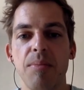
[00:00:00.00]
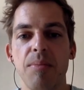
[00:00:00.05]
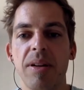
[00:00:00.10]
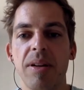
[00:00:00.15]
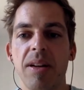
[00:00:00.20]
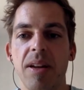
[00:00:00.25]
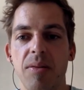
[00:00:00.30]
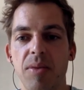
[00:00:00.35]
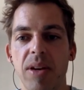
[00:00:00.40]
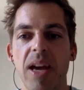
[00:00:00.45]

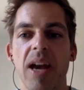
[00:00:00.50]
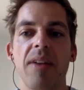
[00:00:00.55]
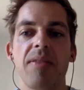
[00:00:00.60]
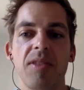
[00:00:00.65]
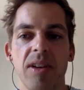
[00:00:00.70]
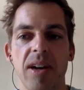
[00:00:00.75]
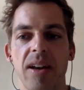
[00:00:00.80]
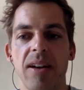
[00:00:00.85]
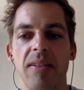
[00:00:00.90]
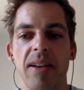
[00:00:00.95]
Then we have
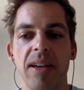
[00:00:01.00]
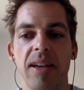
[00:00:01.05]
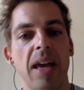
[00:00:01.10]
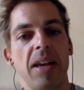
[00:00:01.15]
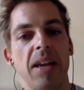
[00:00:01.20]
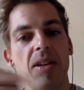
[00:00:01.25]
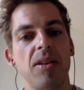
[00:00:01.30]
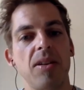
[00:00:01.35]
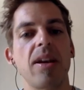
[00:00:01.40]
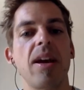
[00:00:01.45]
to kind of like
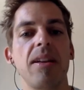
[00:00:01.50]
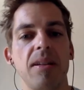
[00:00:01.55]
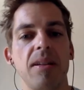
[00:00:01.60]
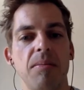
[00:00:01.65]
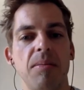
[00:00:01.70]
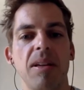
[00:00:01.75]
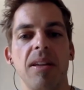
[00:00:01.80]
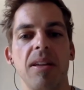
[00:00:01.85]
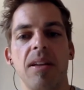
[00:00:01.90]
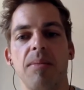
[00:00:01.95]
educate them
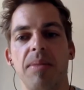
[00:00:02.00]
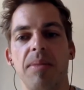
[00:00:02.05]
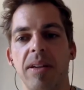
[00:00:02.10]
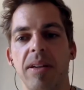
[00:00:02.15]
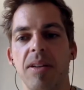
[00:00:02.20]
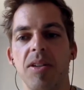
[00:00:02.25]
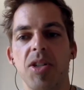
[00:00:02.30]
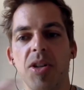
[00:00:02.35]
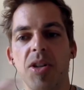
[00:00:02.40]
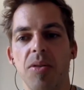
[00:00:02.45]
a little bit
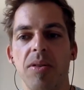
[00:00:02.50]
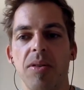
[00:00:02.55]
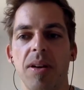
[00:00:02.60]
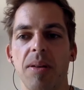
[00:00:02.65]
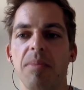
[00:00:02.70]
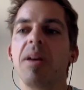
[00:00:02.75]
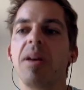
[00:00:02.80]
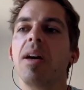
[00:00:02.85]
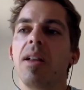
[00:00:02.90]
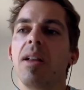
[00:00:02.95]
and show
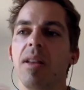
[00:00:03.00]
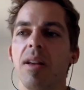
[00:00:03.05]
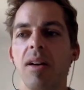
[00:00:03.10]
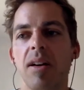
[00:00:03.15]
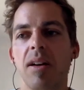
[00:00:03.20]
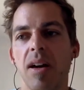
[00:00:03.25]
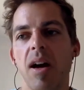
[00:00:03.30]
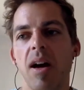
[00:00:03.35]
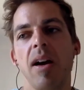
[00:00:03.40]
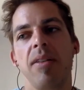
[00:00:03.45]
them,
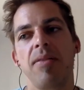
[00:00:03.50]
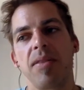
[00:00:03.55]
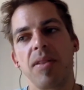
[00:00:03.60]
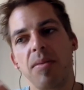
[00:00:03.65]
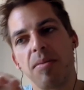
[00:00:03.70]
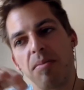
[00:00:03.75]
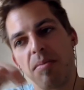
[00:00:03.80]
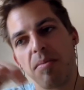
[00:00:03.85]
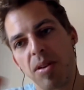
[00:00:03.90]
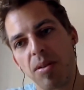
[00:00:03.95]
look, if
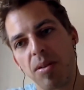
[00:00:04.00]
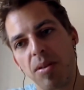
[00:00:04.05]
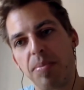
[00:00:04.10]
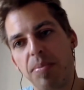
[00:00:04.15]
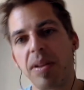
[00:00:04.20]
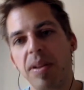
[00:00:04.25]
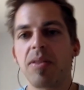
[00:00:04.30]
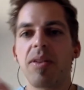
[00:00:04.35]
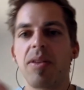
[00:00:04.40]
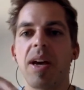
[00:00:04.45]
you
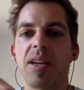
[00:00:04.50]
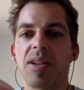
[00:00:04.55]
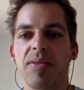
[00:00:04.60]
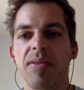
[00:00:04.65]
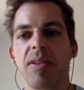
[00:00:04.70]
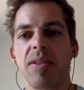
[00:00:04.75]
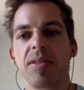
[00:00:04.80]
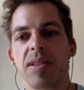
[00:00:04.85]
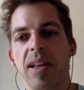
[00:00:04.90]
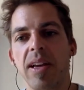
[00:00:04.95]
build your edge
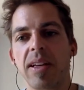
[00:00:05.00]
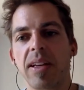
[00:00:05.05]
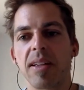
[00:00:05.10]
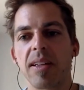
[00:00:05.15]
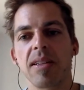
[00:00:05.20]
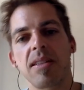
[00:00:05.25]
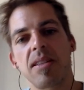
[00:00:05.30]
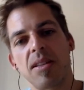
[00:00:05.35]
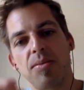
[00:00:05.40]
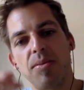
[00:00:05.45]
flows like
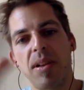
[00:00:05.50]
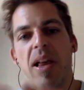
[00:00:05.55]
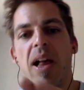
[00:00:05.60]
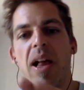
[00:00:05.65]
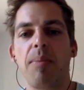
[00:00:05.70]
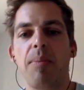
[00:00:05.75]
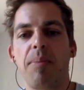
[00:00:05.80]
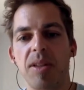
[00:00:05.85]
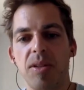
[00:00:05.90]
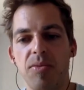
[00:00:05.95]
this will
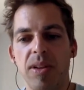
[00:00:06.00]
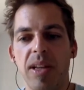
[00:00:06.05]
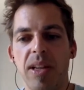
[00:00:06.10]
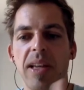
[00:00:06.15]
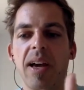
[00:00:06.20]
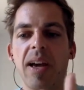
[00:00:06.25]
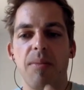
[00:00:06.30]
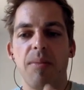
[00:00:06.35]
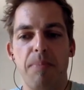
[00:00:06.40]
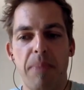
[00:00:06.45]
help us really
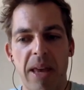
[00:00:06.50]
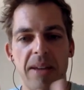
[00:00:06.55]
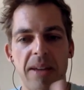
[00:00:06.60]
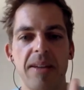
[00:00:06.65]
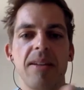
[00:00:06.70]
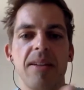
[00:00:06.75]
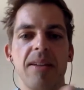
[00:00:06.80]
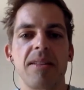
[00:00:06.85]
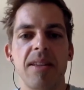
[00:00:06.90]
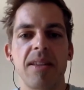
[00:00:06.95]
kind of
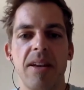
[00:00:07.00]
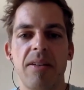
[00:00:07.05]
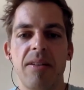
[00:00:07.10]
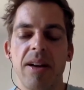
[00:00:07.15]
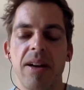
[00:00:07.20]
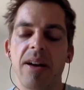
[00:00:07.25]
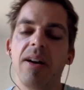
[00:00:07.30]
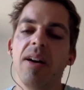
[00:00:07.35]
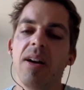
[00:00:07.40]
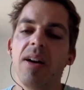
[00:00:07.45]
bend in this
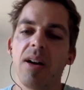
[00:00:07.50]
area.